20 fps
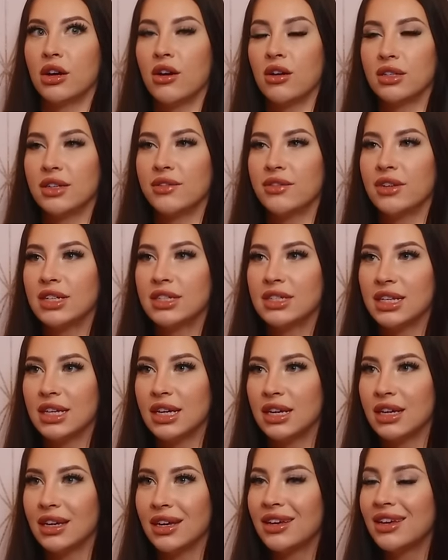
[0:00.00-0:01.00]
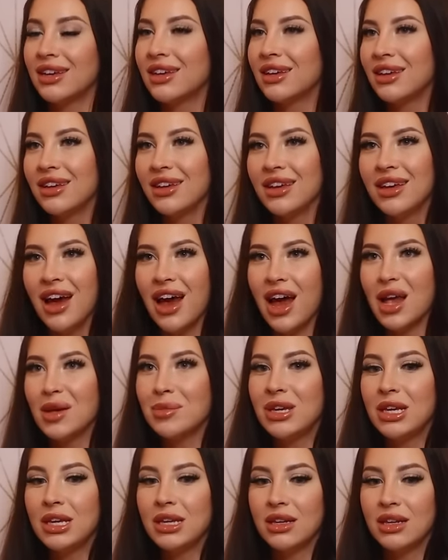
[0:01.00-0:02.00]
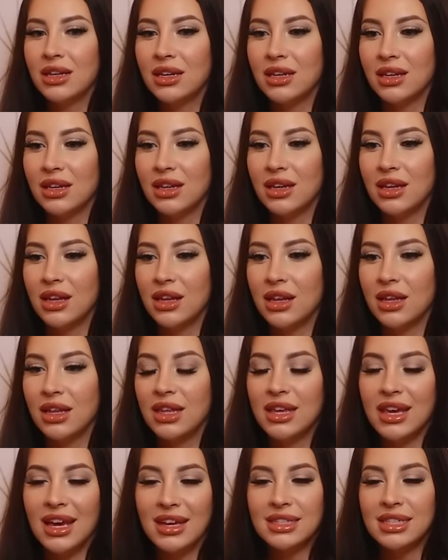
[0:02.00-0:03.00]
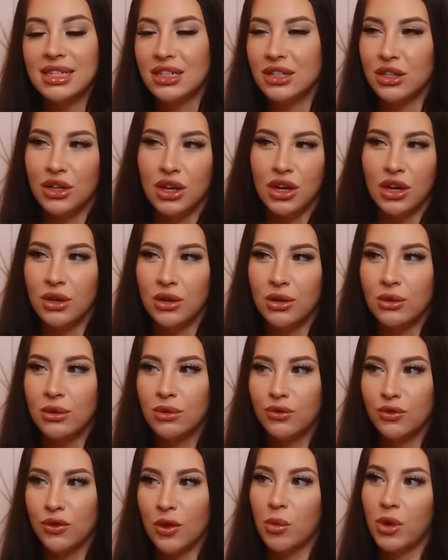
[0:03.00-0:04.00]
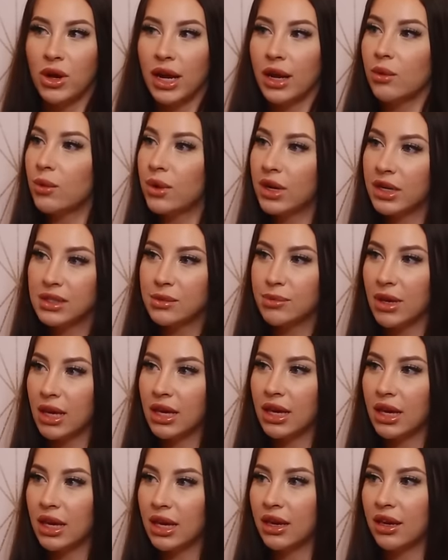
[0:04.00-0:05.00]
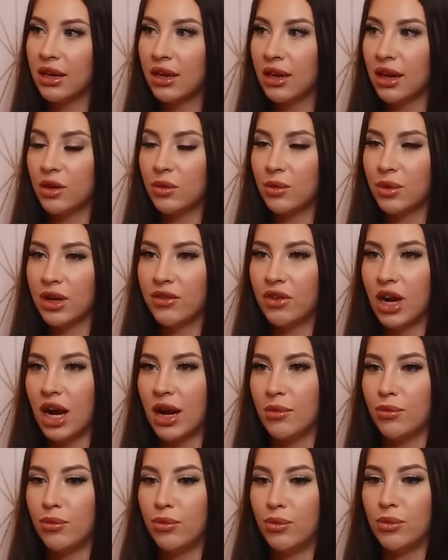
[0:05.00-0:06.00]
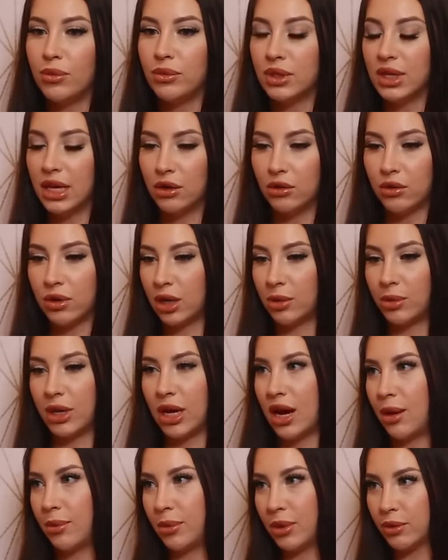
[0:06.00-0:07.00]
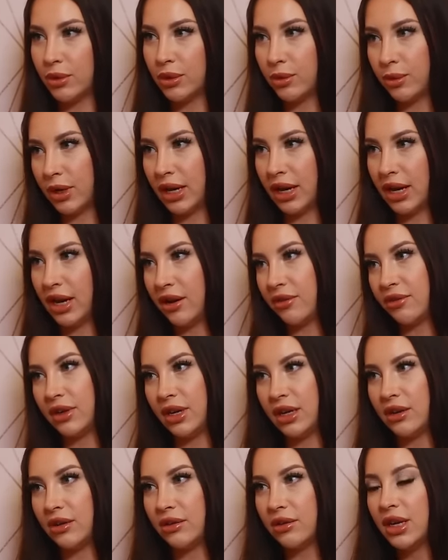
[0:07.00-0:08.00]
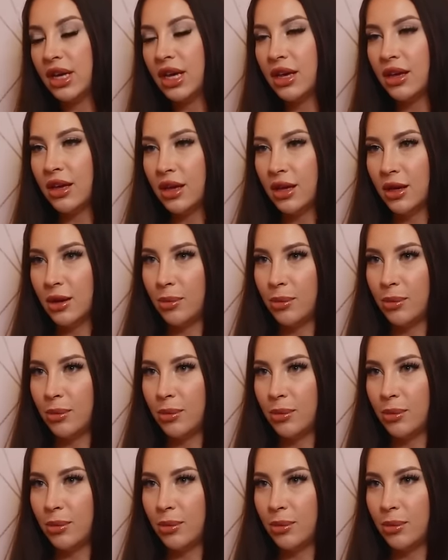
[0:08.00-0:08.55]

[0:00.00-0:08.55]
like all of a sudden it's like, I mean, yes and no. From yeah. what I was making and whatever, I'm incredibly happy with what I have now. Yeah.